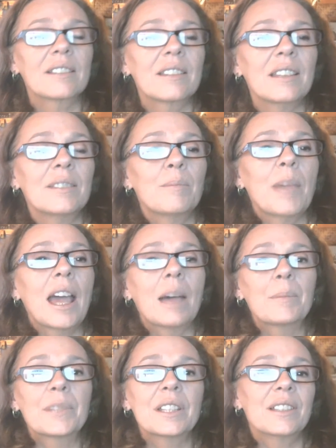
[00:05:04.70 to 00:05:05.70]
these
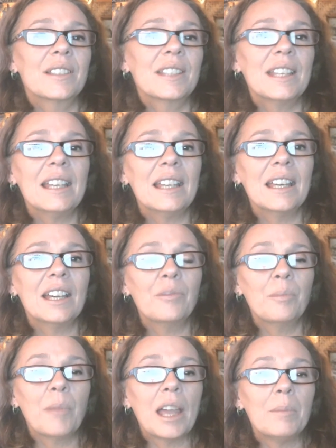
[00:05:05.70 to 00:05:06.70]
maps and see if
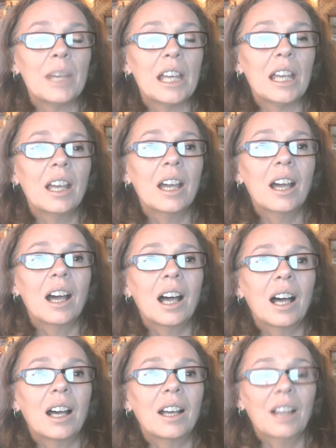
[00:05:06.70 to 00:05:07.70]
maybe
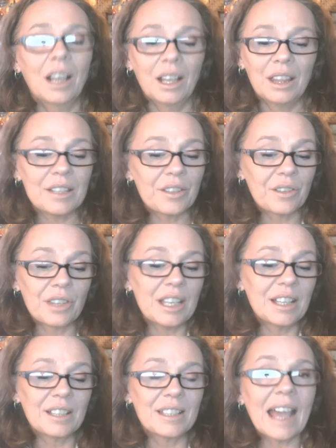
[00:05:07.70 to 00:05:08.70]
these are the
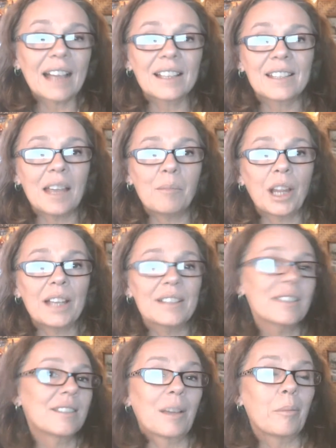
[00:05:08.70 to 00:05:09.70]
exact same
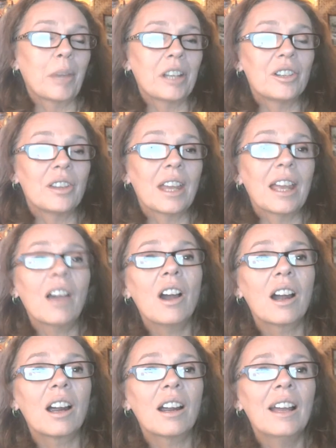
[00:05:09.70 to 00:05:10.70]
places. I'll bet you they
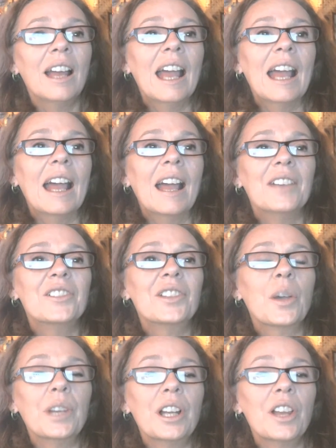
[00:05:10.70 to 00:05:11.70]
are.
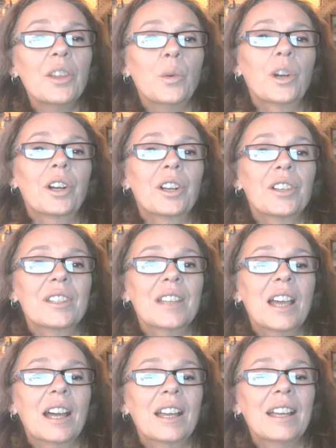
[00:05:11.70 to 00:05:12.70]
So, in other words,
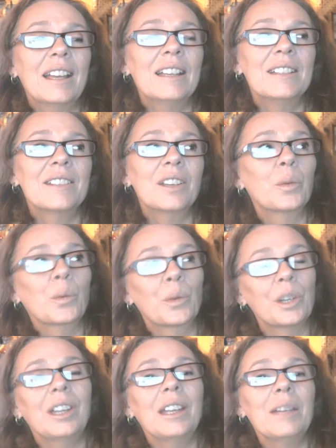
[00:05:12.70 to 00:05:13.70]
is it
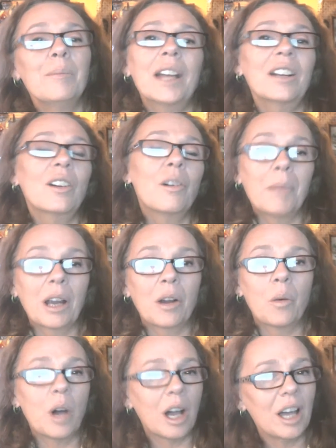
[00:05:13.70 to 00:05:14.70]
really medical
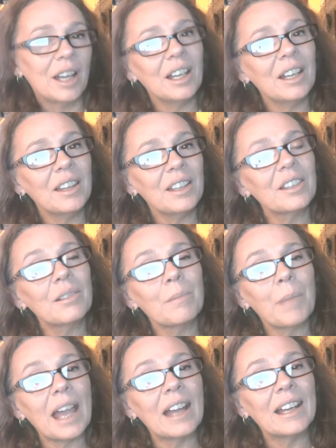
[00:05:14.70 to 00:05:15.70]
marijuana that they're
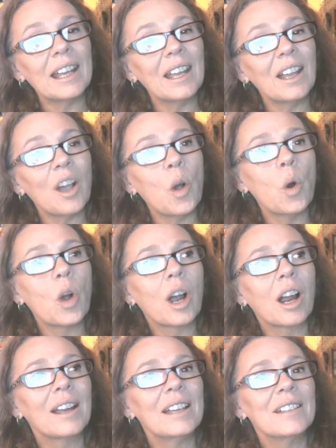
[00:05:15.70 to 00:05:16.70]
banning,
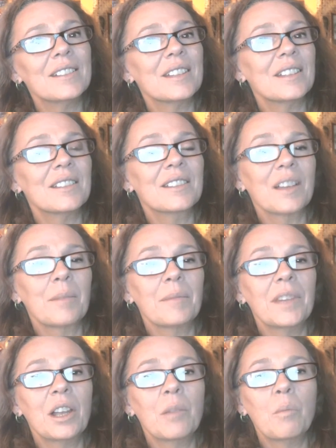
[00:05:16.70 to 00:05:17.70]
or is it
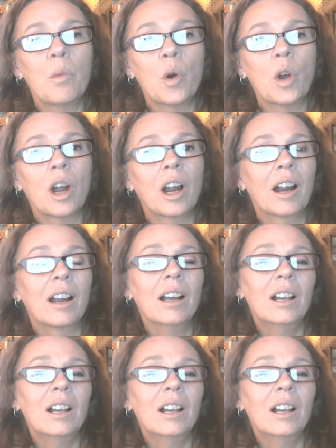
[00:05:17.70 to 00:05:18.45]
something more